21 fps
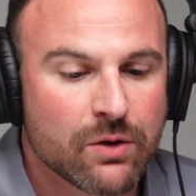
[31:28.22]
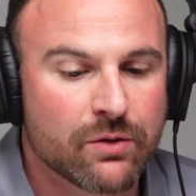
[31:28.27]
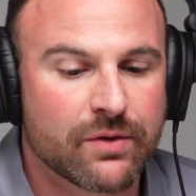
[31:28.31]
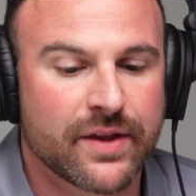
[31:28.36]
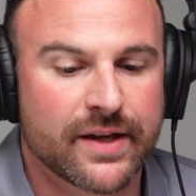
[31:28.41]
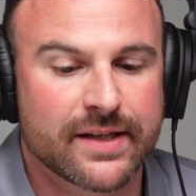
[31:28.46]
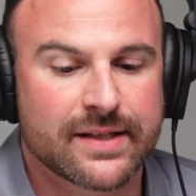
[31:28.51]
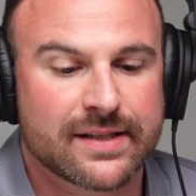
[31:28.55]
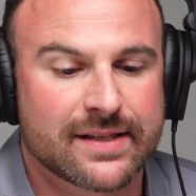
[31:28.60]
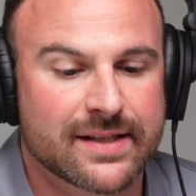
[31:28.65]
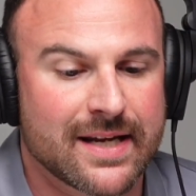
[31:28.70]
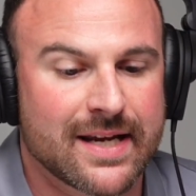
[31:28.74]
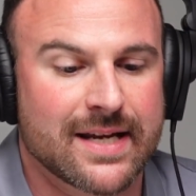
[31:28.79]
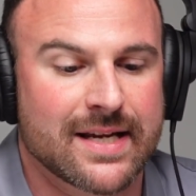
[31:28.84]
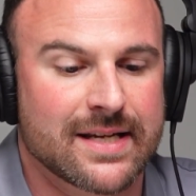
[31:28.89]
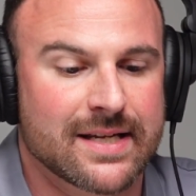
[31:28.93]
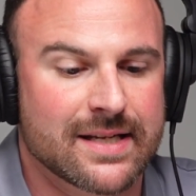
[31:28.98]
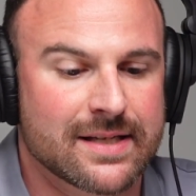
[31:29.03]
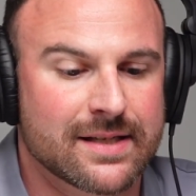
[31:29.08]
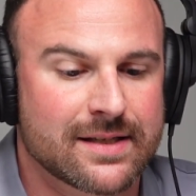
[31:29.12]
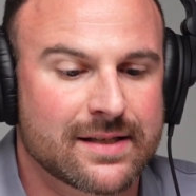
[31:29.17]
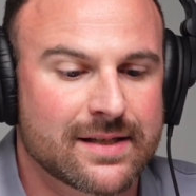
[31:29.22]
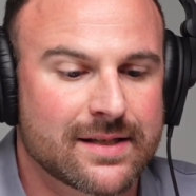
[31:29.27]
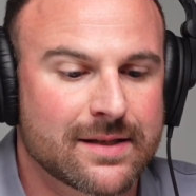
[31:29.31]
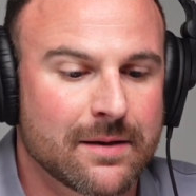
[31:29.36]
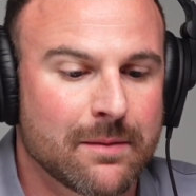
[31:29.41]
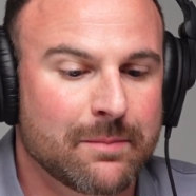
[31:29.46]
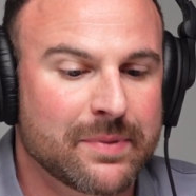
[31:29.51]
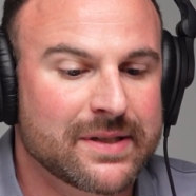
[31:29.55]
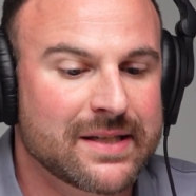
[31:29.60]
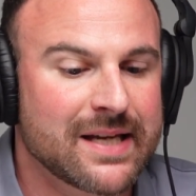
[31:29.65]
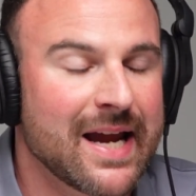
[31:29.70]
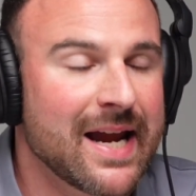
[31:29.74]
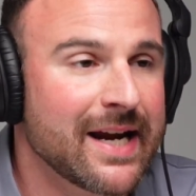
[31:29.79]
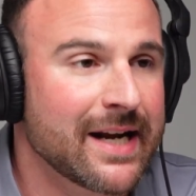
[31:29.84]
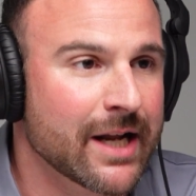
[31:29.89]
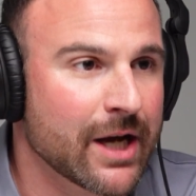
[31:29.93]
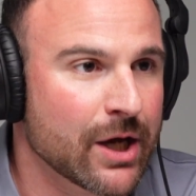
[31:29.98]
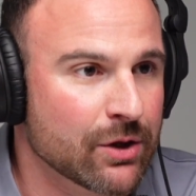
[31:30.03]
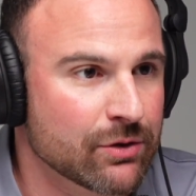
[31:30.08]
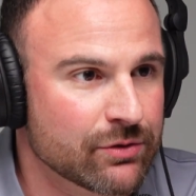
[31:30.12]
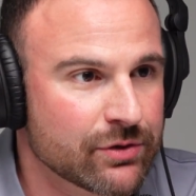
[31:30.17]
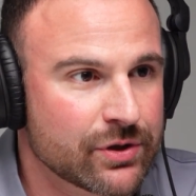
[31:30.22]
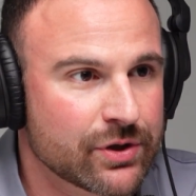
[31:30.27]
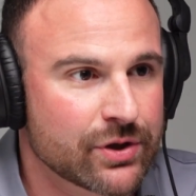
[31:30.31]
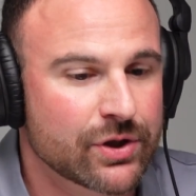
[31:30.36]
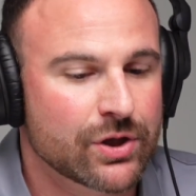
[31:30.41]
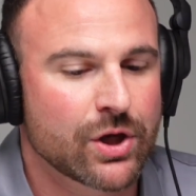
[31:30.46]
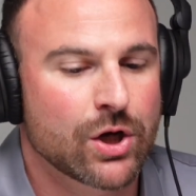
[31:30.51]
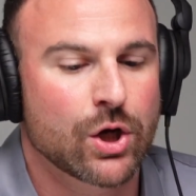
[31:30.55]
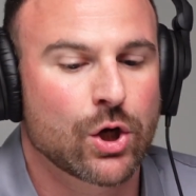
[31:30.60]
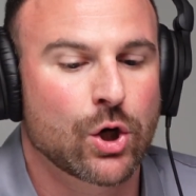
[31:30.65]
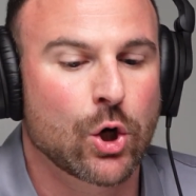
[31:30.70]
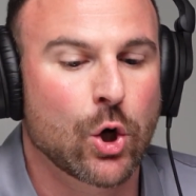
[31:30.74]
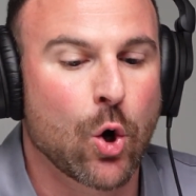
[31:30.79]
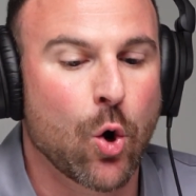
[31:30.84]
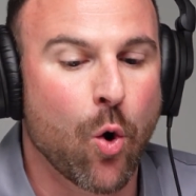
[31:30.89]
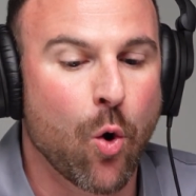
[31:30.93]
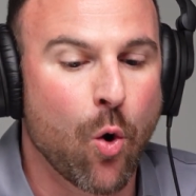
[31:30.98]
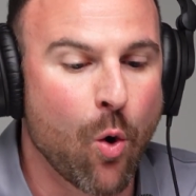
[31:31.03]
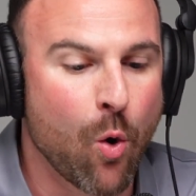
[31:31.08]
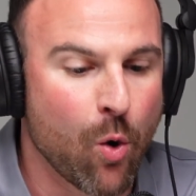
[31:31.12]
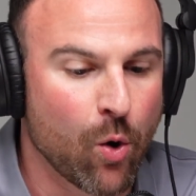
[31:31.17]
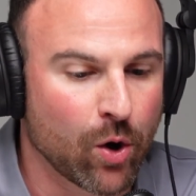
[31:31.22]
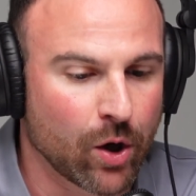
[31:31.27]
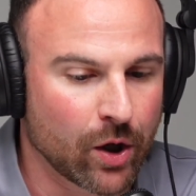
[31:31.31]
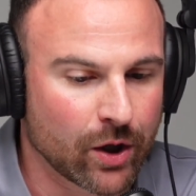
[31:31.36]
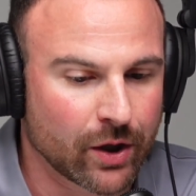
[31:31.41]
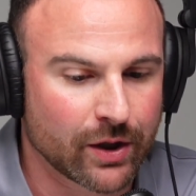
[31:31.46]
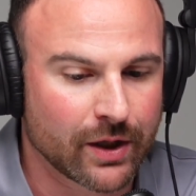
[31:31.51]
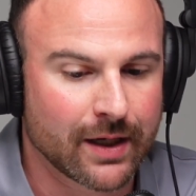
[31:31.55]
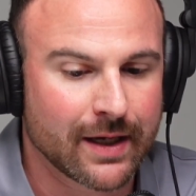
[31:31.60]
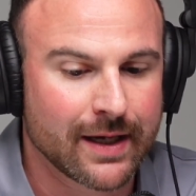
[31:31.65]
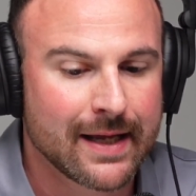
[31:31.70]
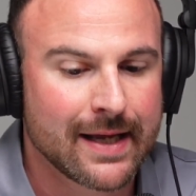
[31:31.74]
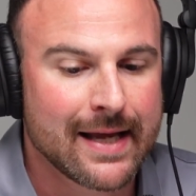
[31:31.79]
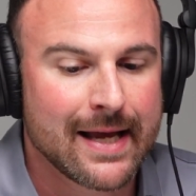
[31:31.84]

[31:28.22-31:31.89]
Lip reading: This is potatoes, corn,